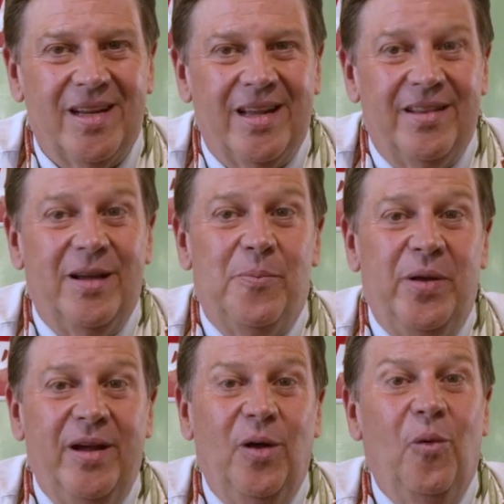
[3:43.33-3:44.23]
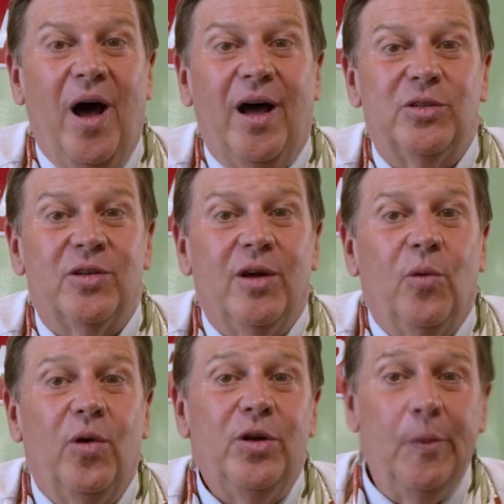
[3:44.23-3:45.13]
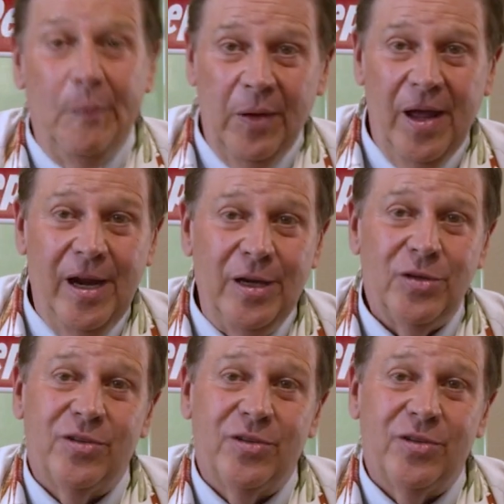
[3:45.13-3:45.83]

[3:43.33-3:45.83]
The appeal was, will you please